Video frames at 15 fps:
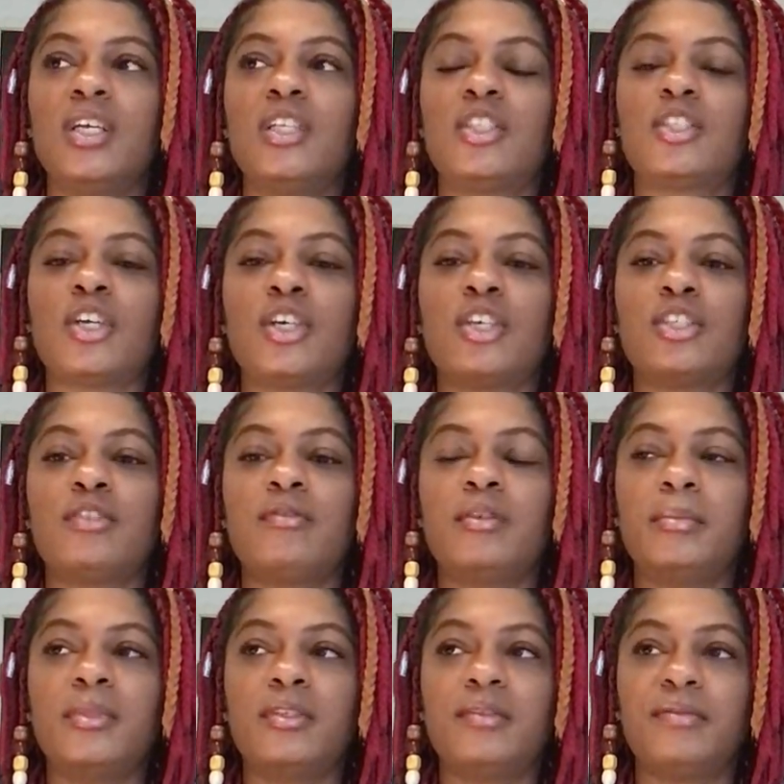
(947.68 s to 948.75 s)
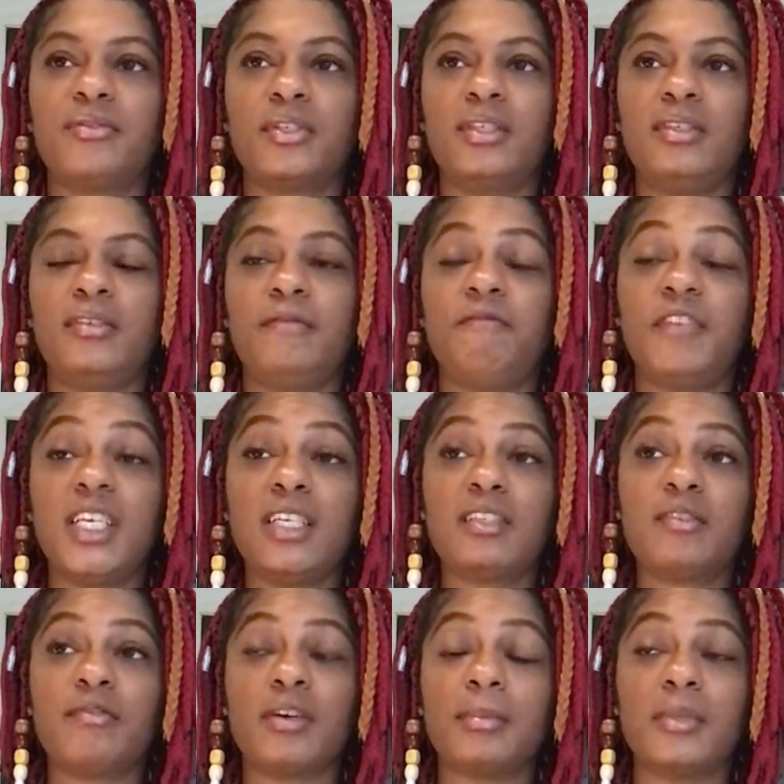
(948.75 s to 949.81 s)
surge from your
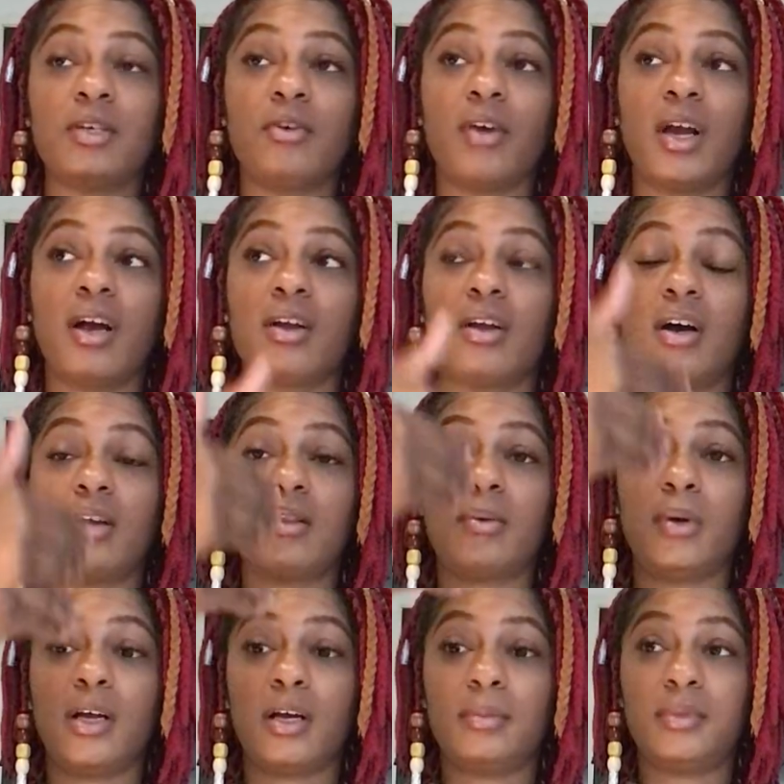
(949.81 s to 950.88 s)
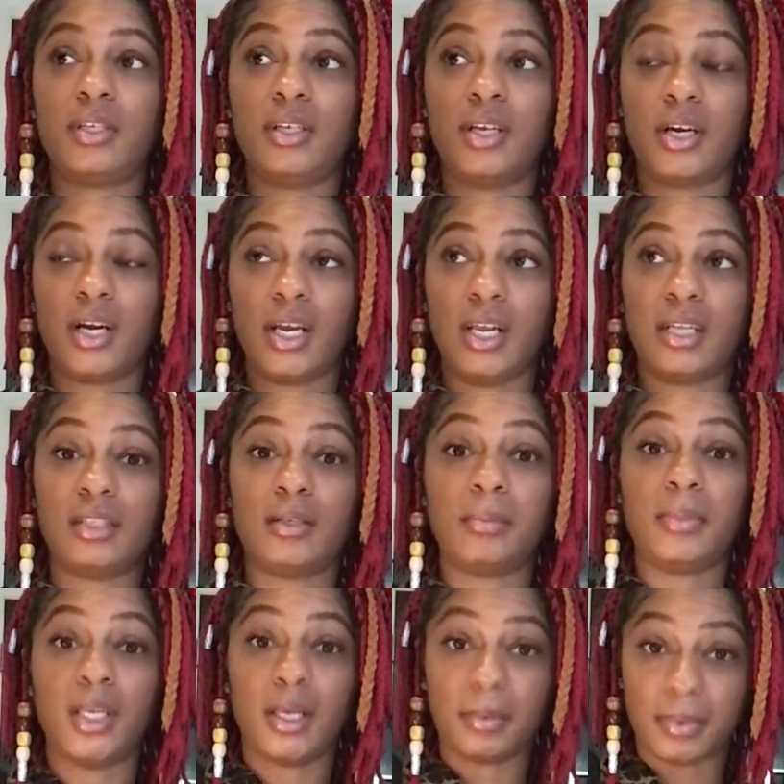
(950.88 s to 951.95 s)
feet from the ground all the way up to your head to
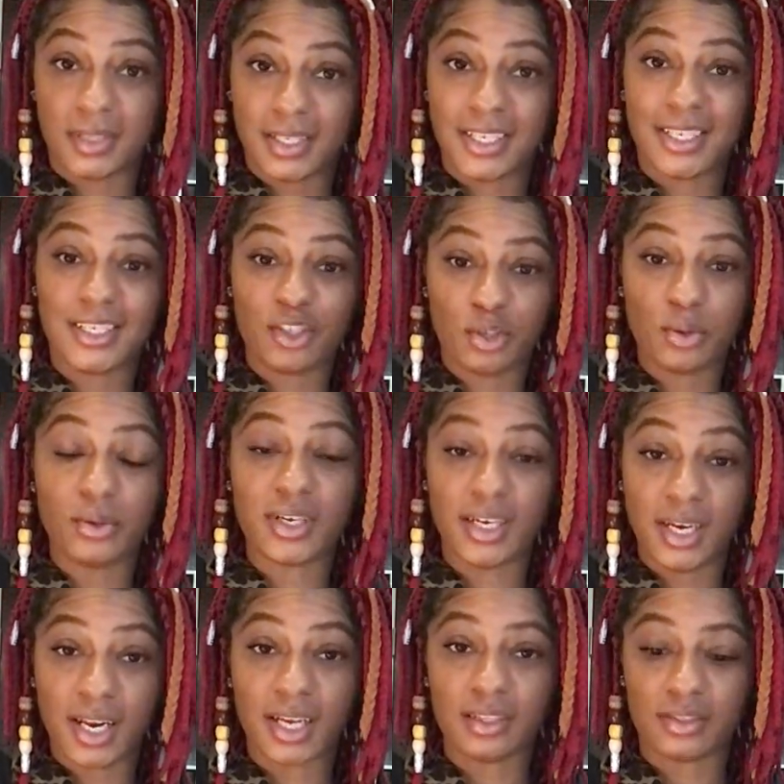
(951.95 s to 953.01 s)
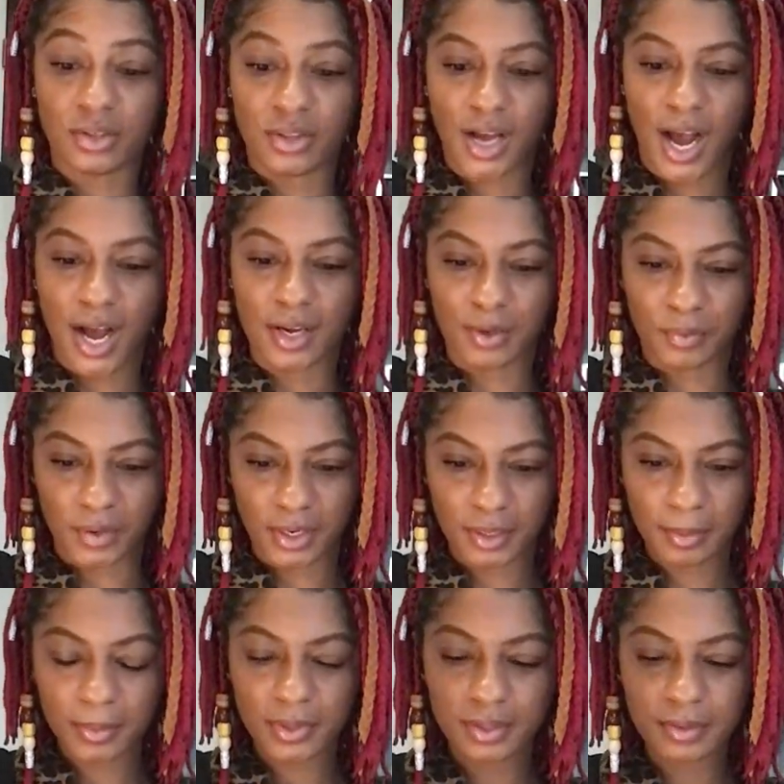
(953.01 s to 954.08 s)
be able to connect to the higher
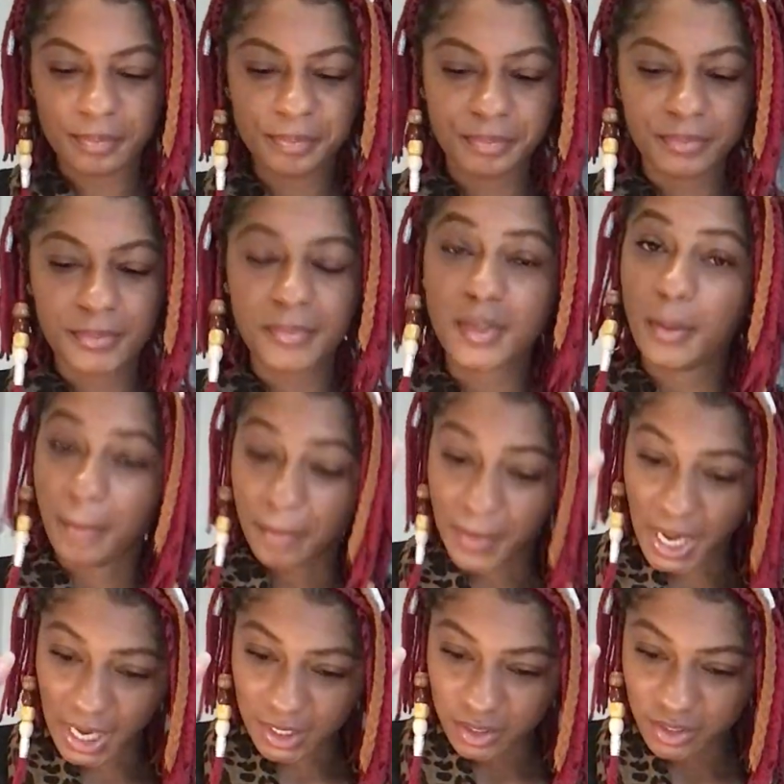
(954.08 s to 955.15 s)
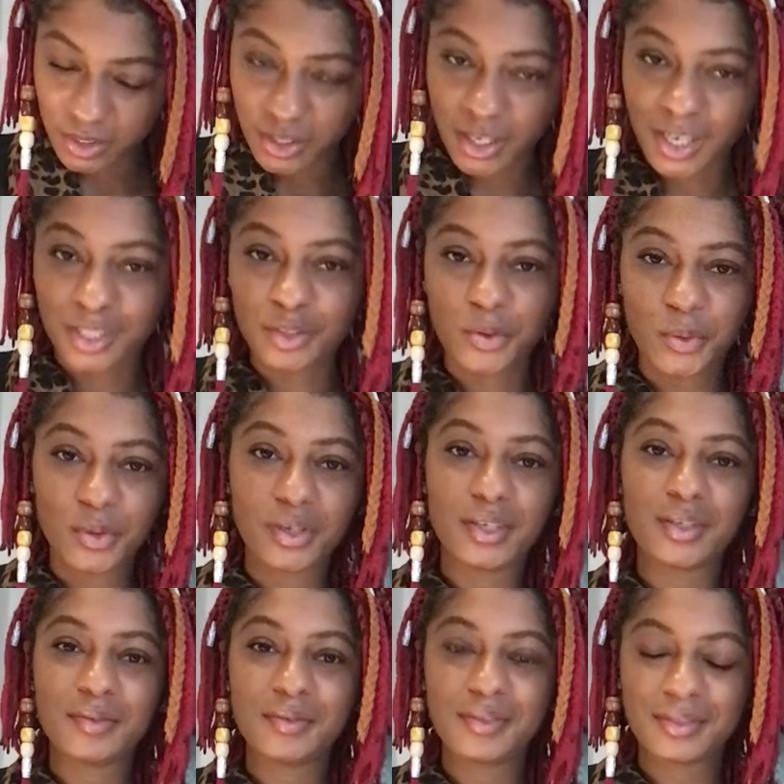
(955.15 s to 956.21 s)
realms, master
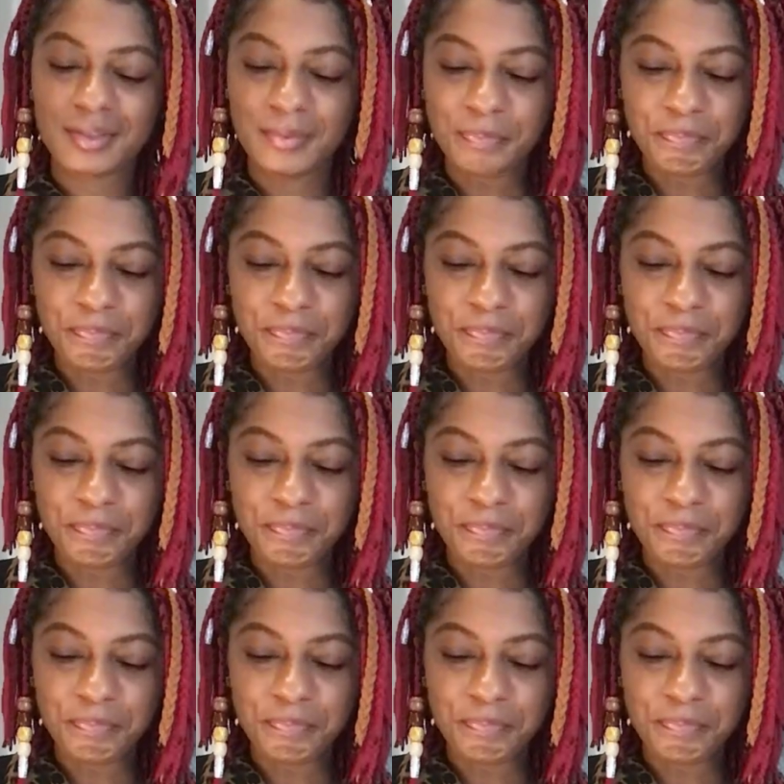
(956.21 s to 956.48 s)
intuitives.